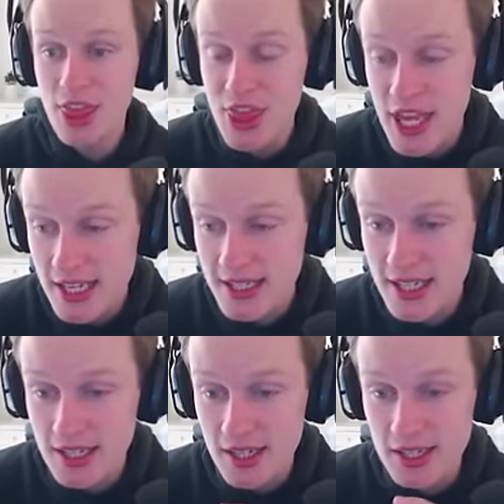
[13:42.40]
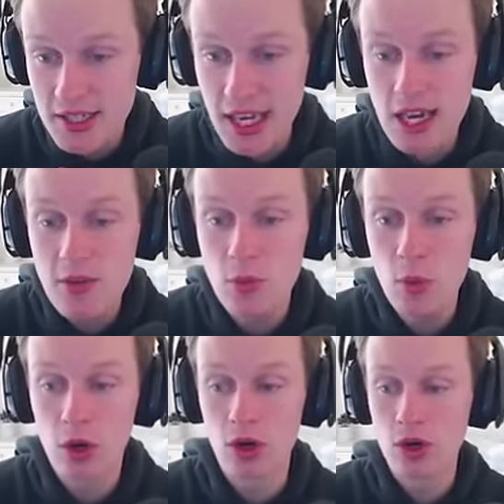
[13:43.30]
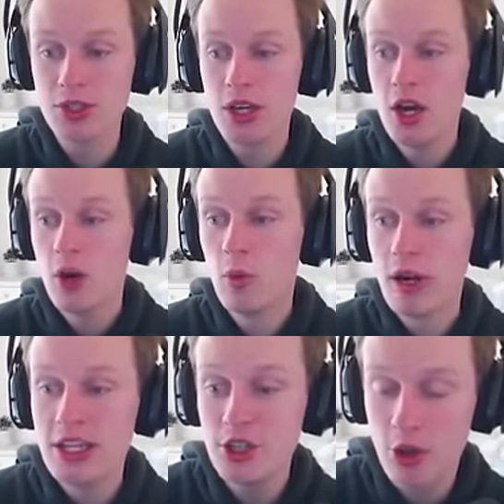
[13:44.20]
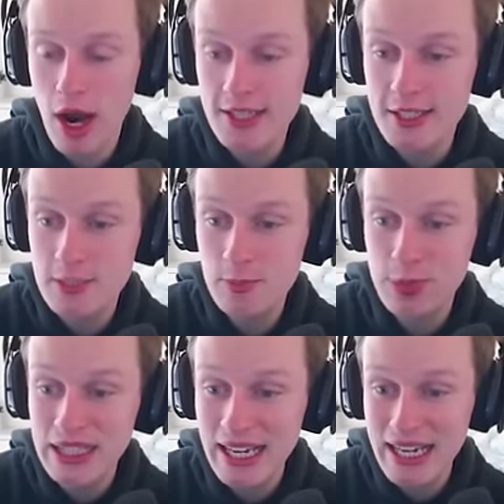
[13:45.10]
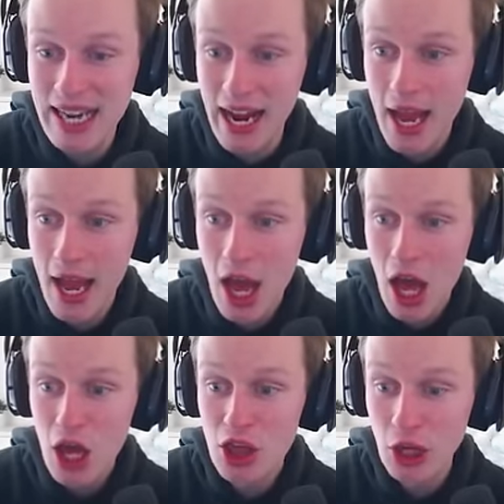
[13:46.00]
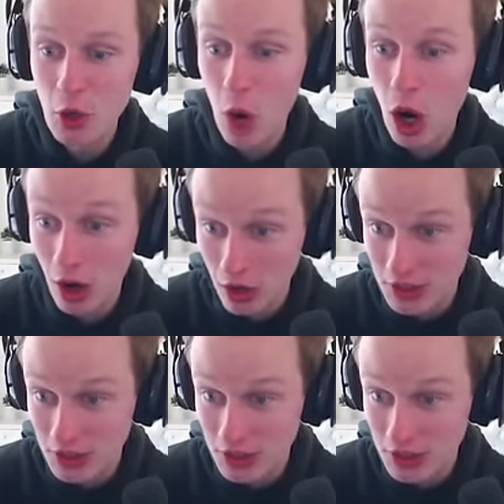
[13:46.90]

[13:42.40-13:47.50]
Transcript: this is the same world where he tried splitting the world.